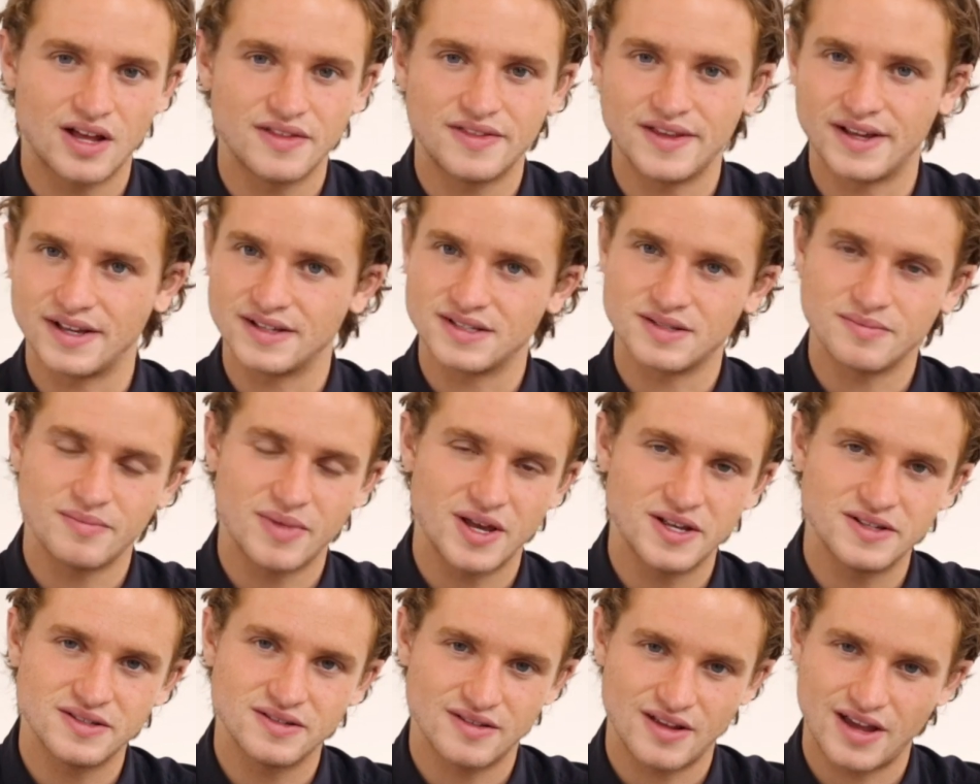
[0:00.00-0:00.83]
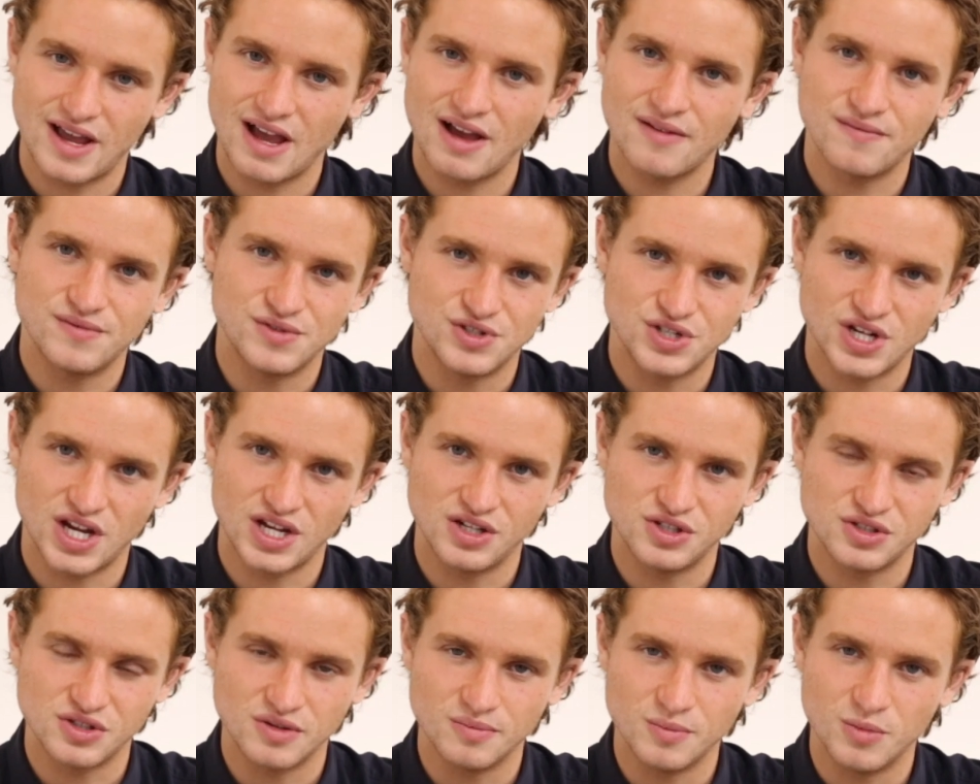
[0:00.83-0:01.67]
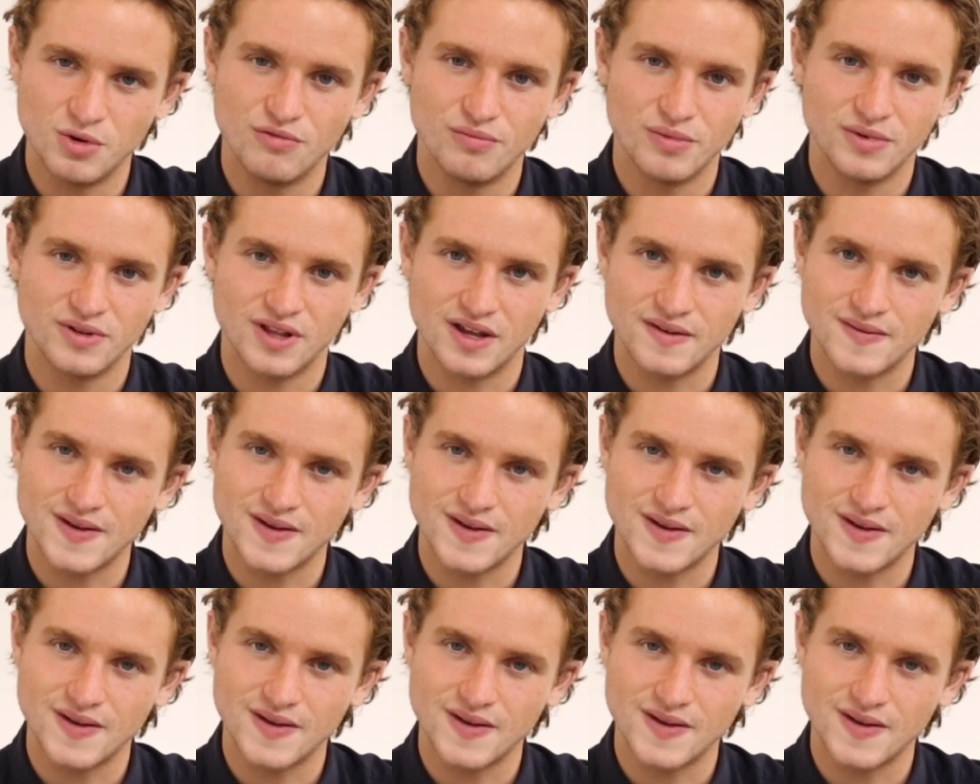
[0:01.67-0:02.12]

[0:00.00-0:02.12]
I think it's amazing they haven't changed the movement.